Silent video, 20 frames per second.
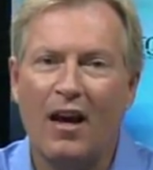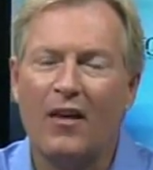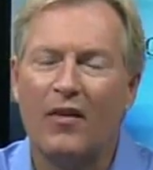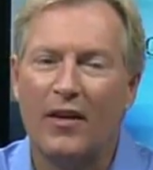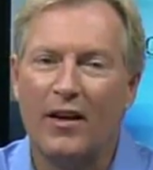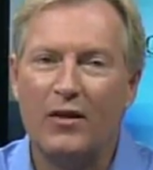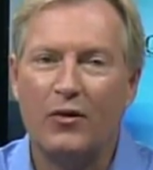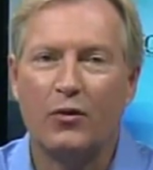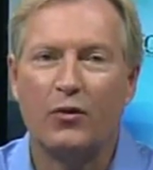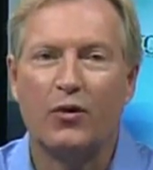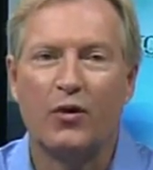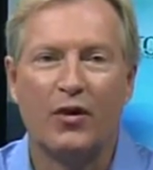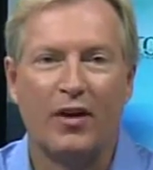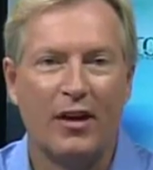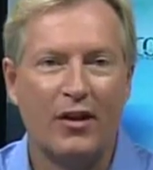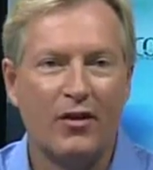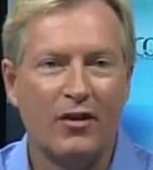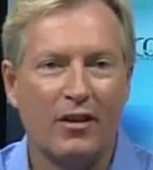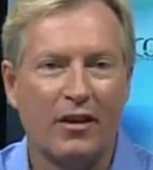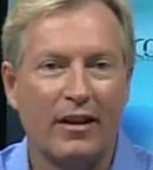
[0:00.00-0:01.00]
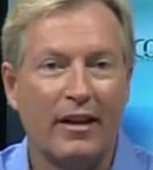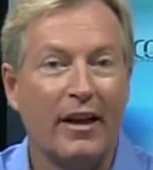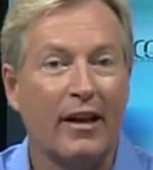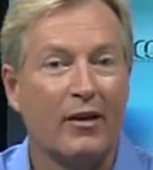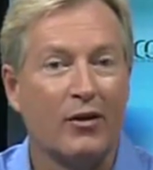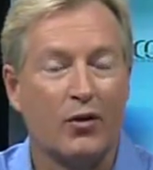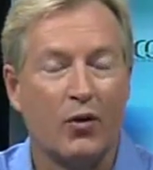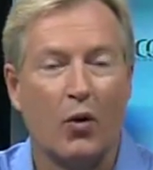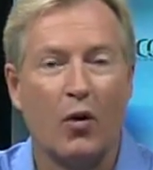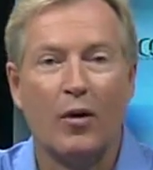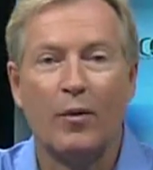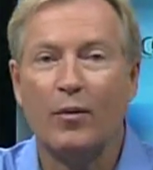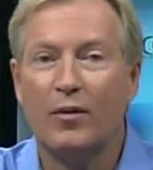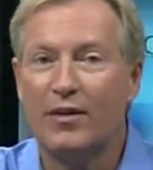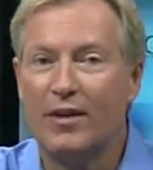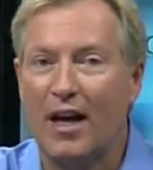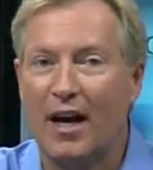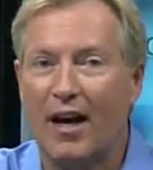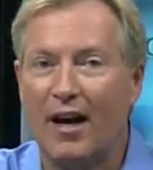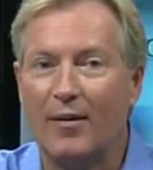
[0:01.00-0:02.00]
These are traditionally enjoyable
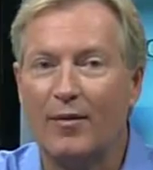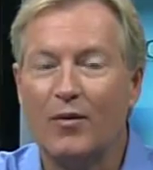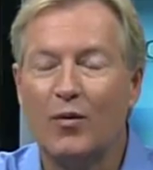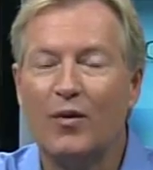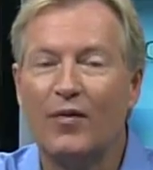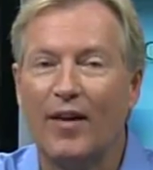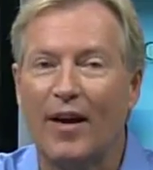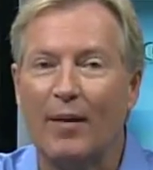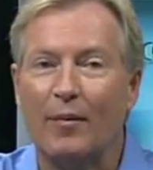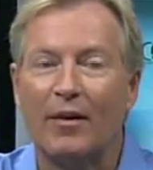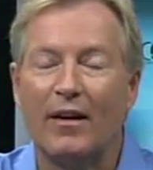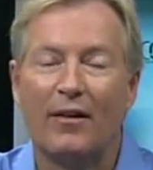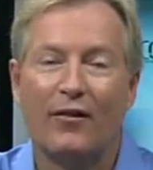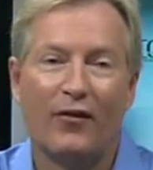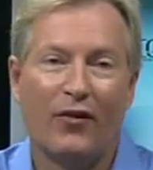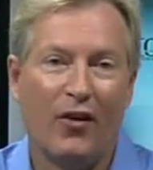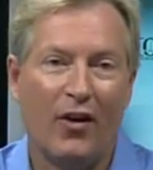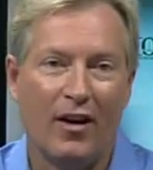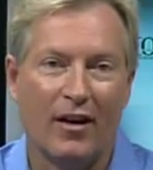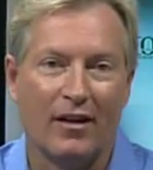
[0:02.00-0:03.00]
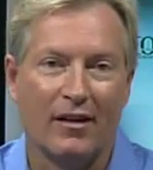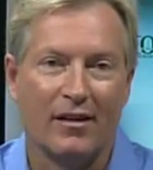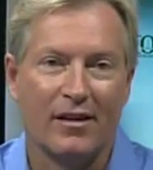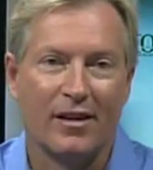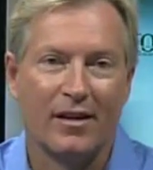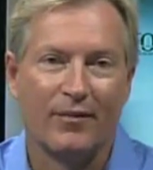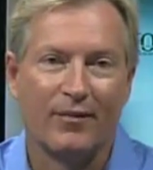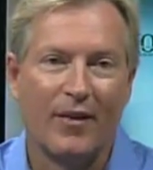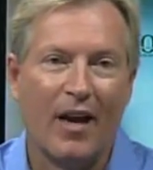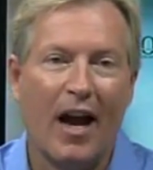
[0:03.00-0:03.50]
times with family and friends.